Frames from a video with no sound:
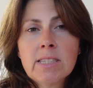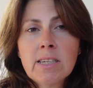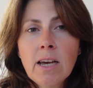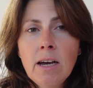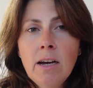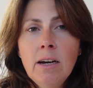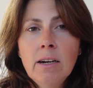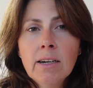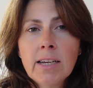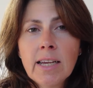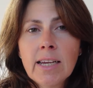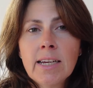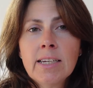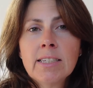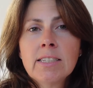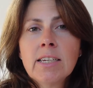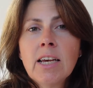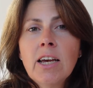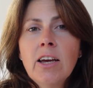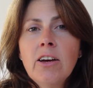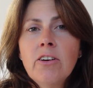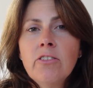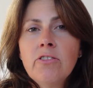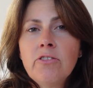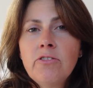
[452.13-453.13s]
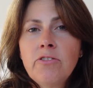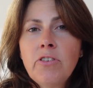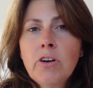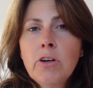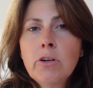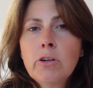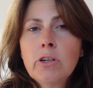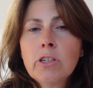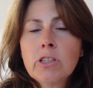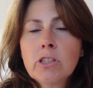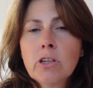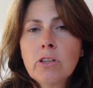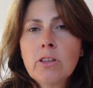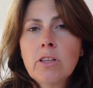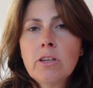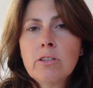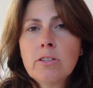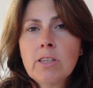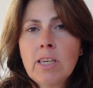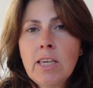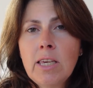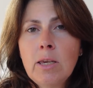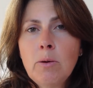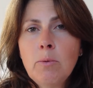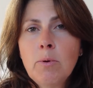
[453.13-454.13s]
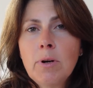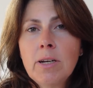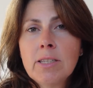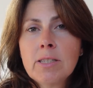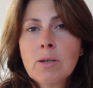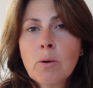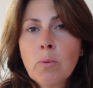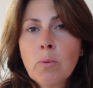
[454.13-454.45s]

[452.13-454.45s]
target, focus on those keywords.